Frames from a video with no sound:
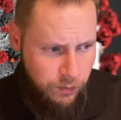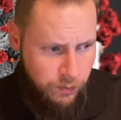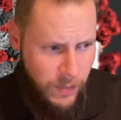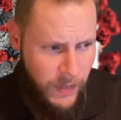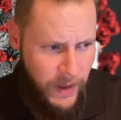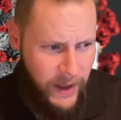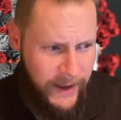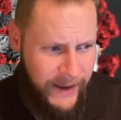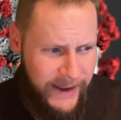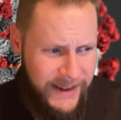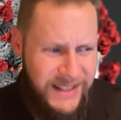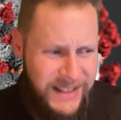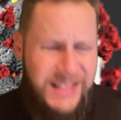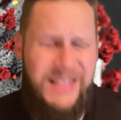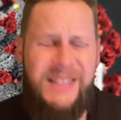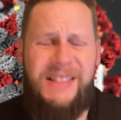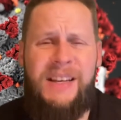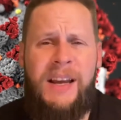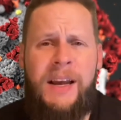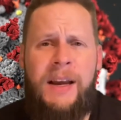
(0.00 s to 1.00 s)

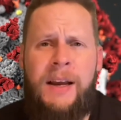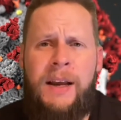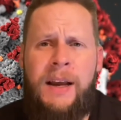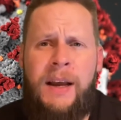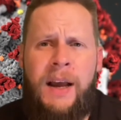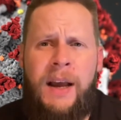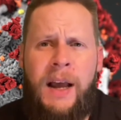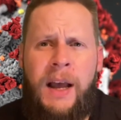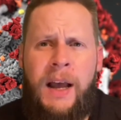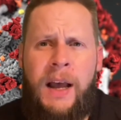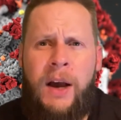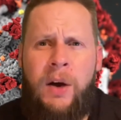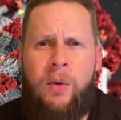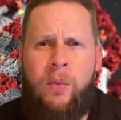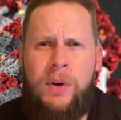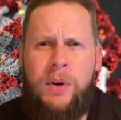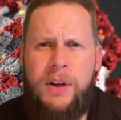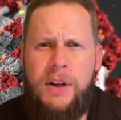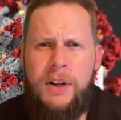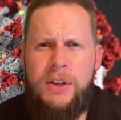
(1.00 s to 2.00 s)
is
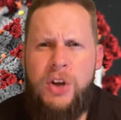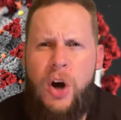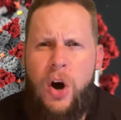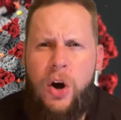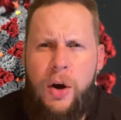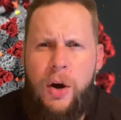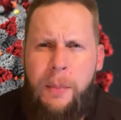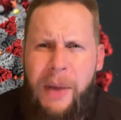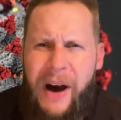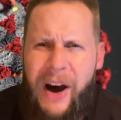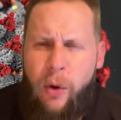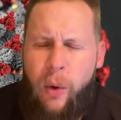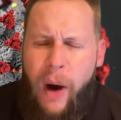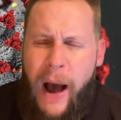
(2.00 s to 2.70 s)
wanted to talk about